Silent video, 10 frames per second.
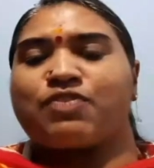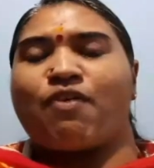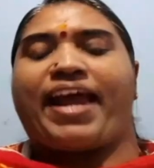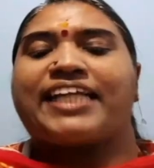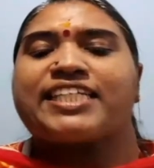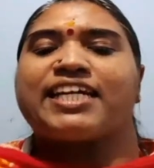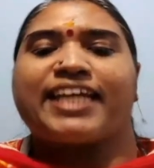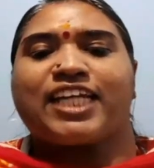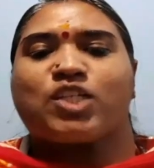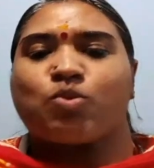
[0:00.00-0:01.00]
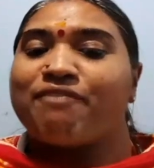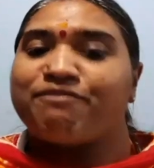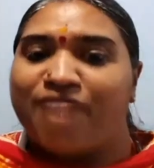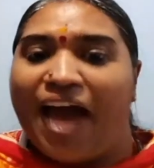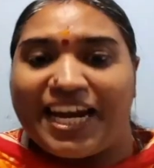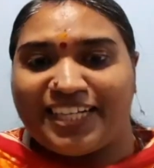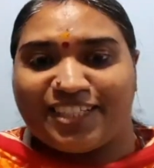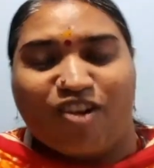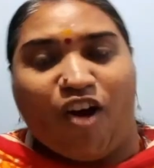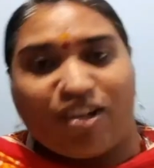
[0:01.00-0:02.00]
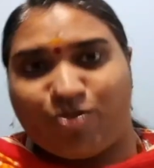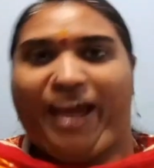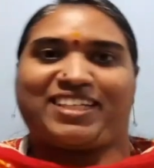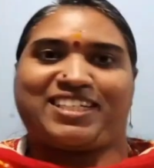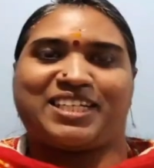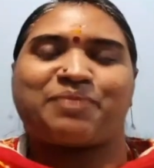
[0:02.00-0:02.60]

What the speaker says: entering into a valid contract.